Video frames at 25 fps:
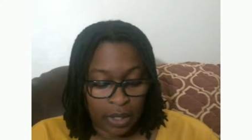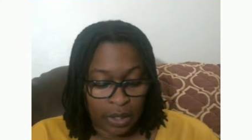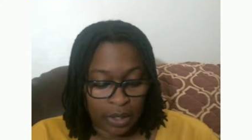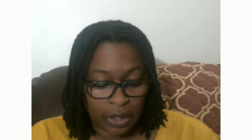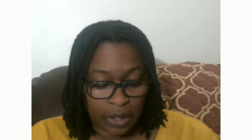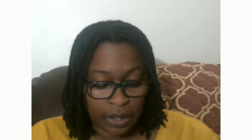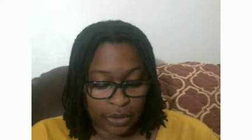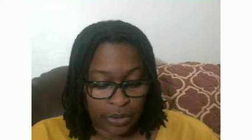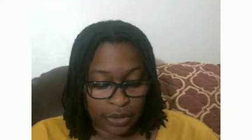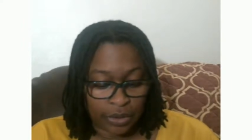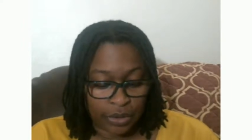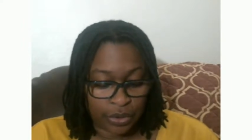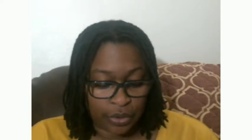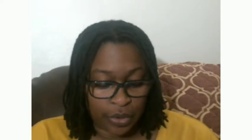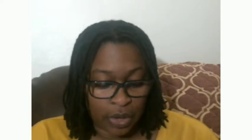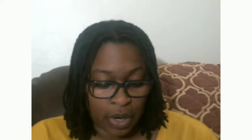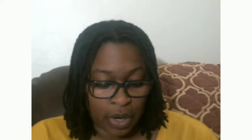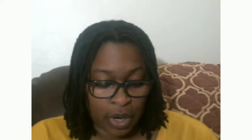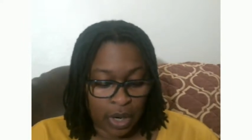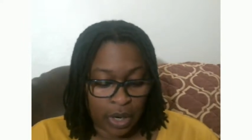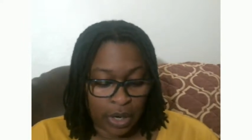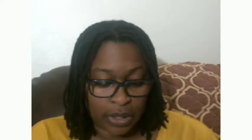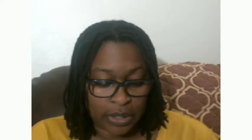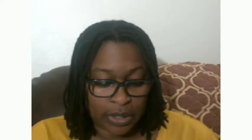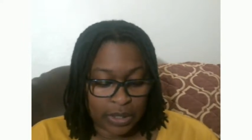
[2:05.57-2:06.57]
The two
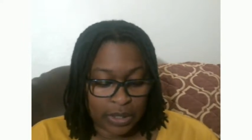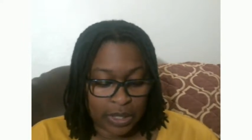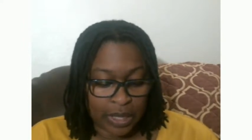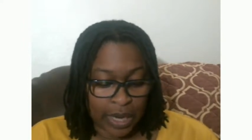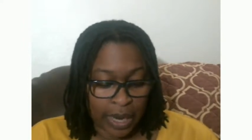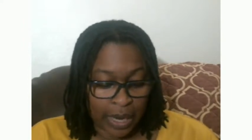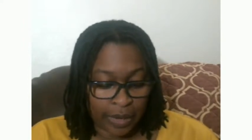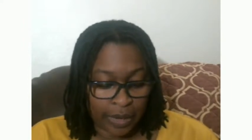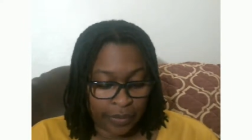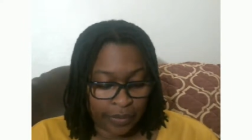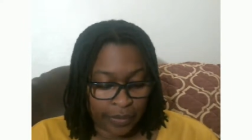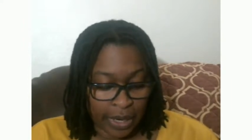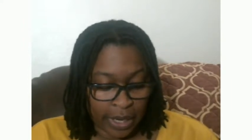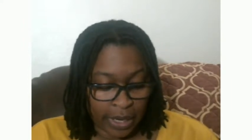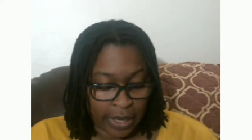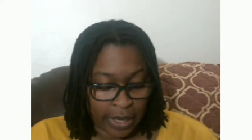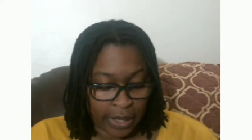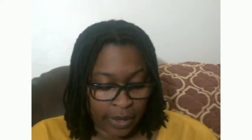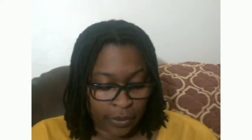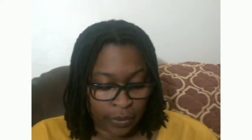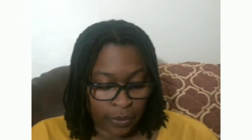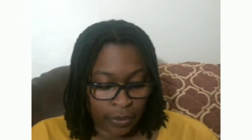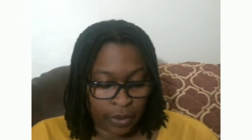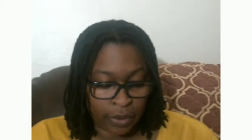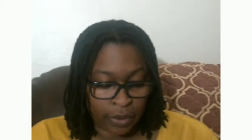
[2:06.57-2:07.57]
arcs that I
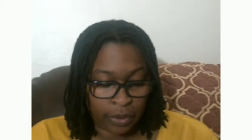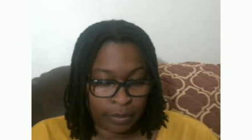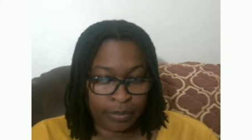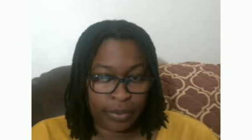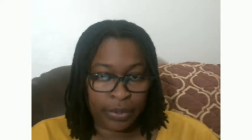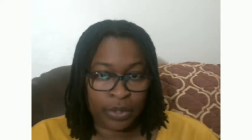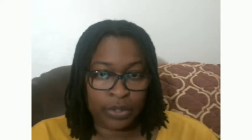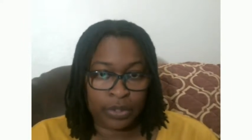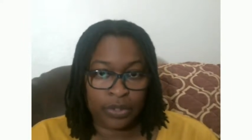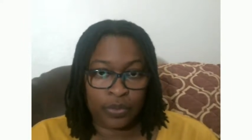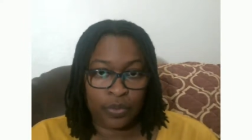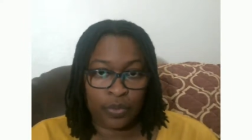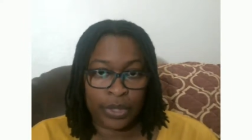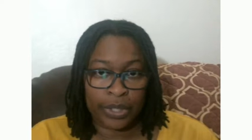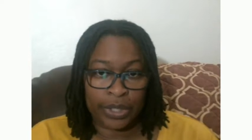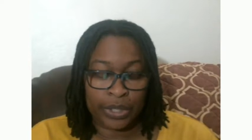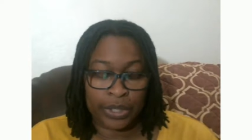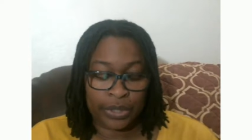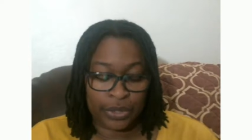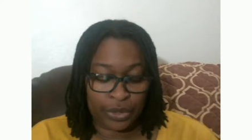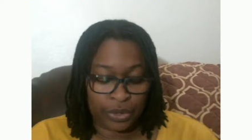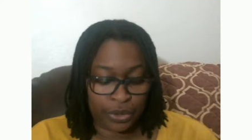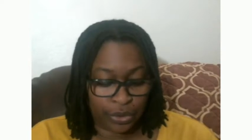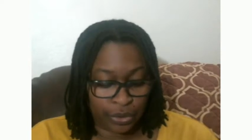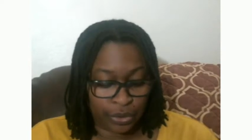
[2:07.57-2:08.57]
read were books one
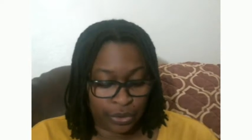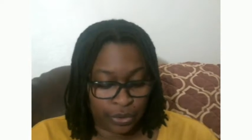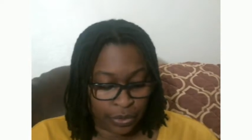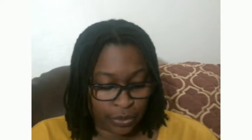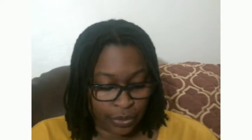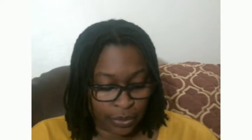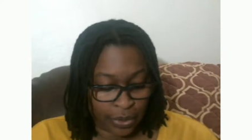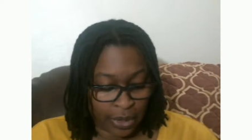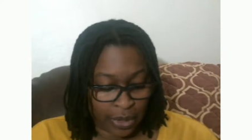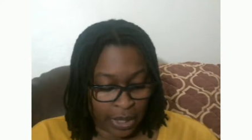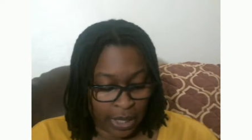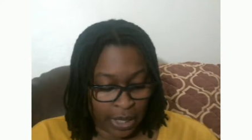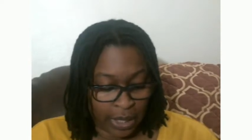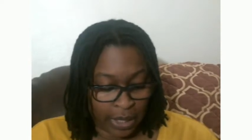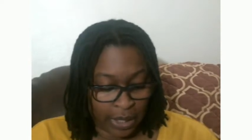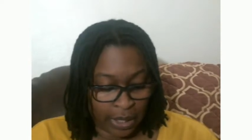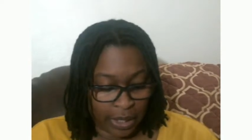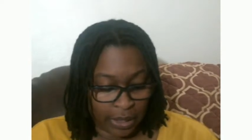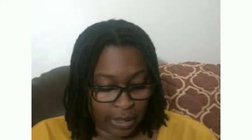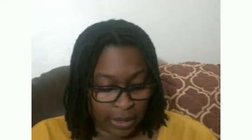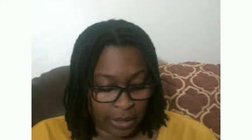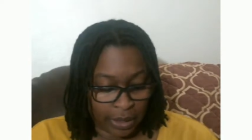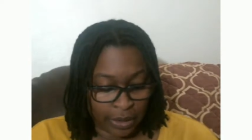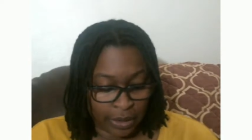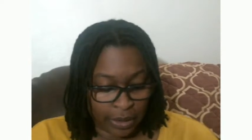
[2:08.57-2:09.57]
and two
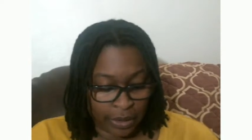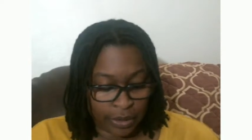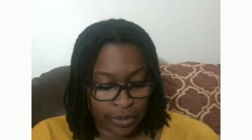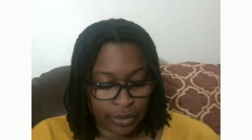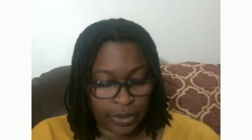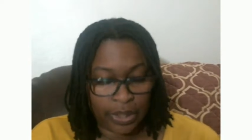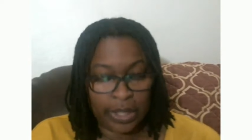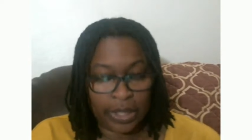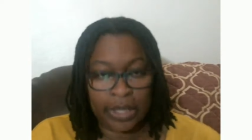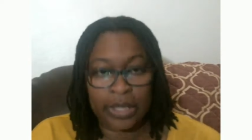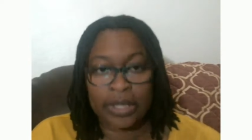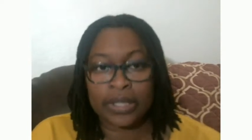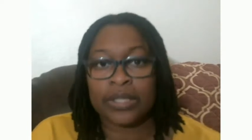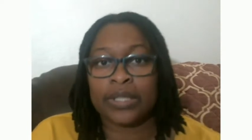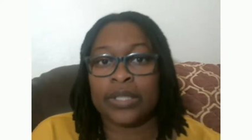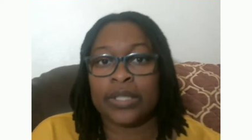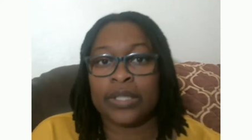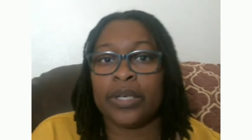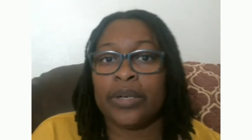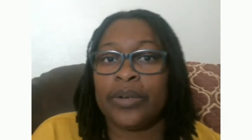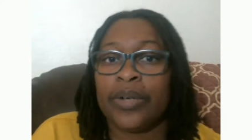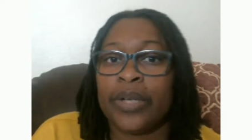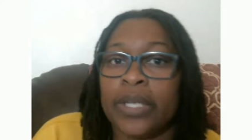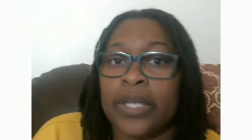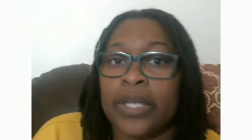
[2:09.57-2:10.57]
in a, in a
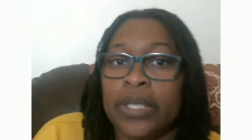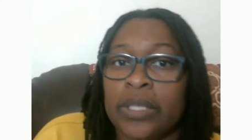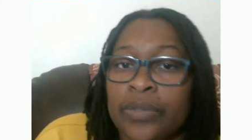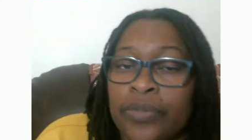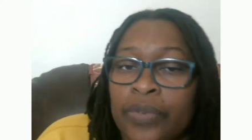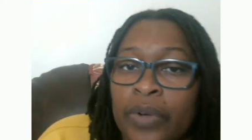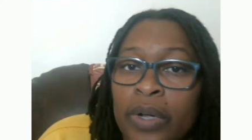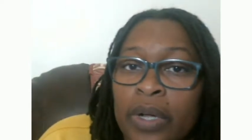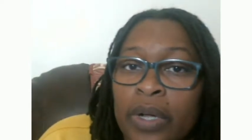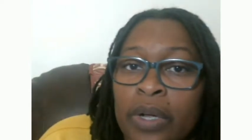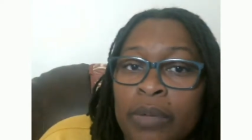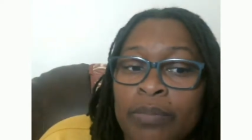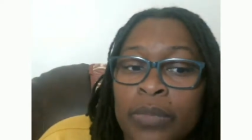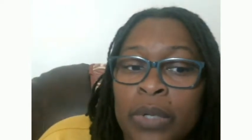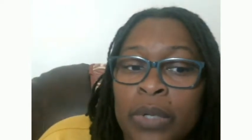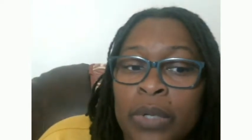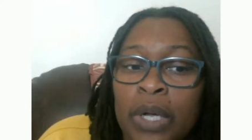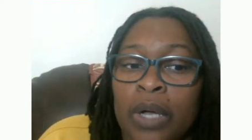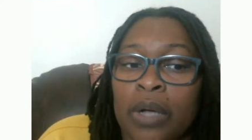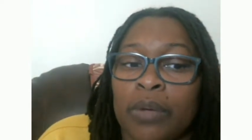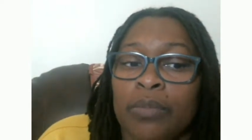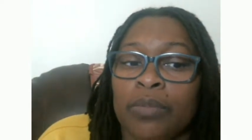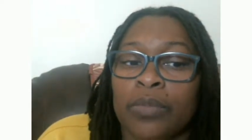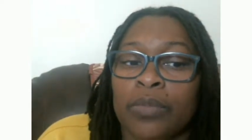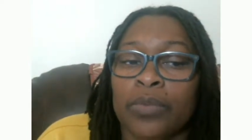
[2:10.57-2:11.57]
series from
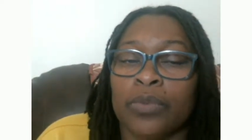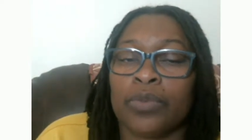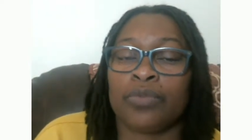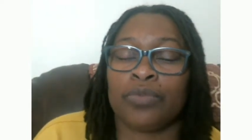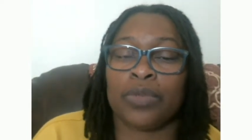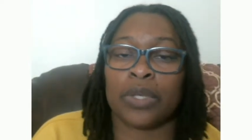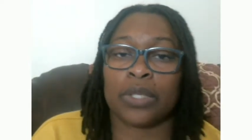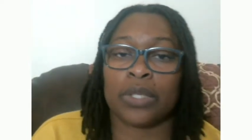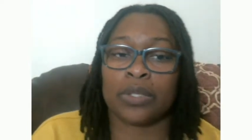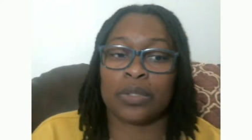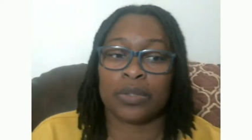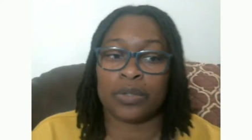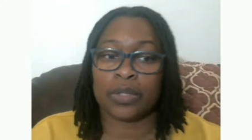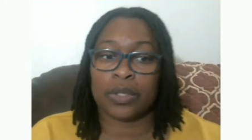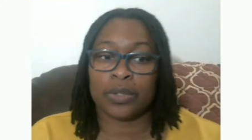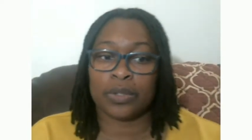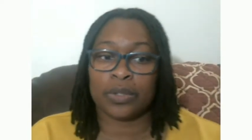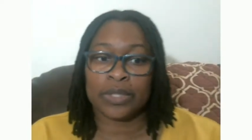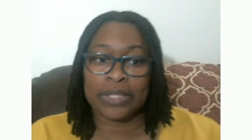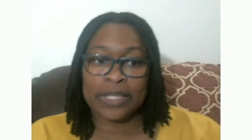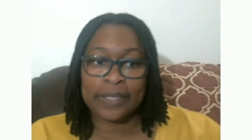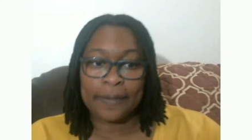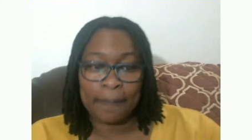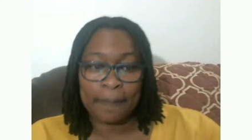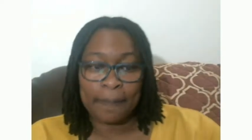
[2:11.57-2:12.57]
um, Russell
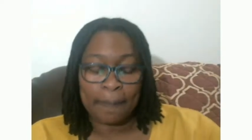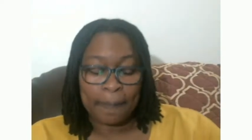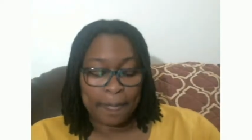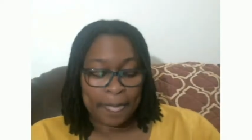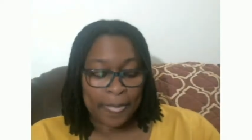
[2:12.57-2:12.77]
Nohelty.